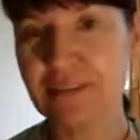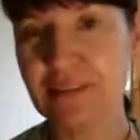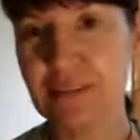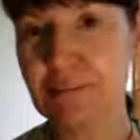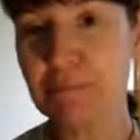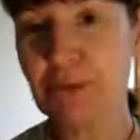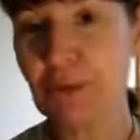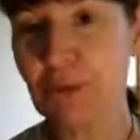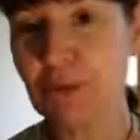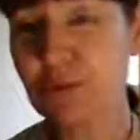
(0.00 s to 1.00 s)
let me
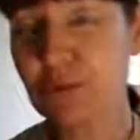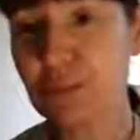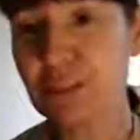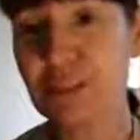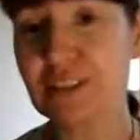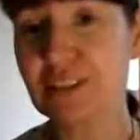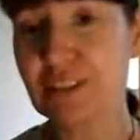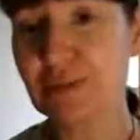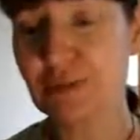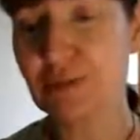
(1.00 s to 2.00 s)
know if you're there and
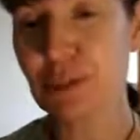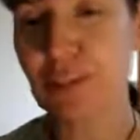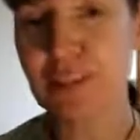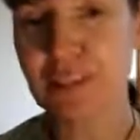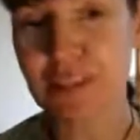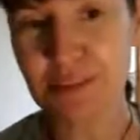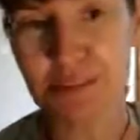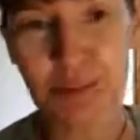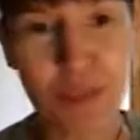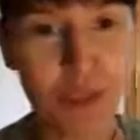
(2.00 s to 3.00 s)
if you would like
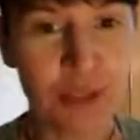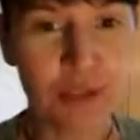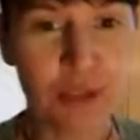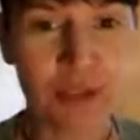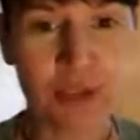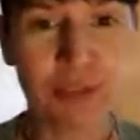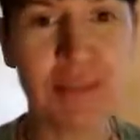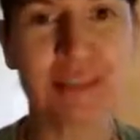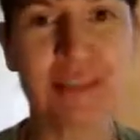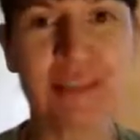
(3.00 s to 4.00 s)
to join me
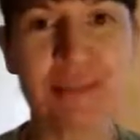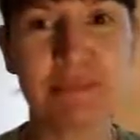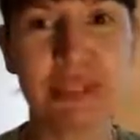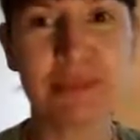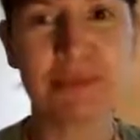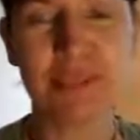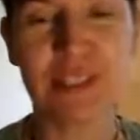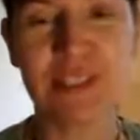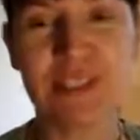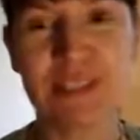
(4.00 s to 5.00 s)
in this mindful
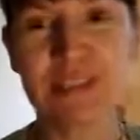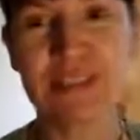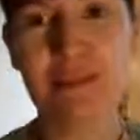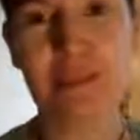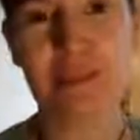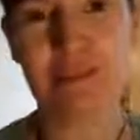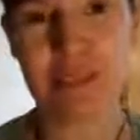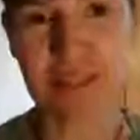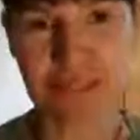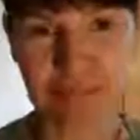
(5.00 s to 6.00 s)
eating
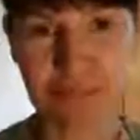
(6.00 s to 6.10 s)
experiment.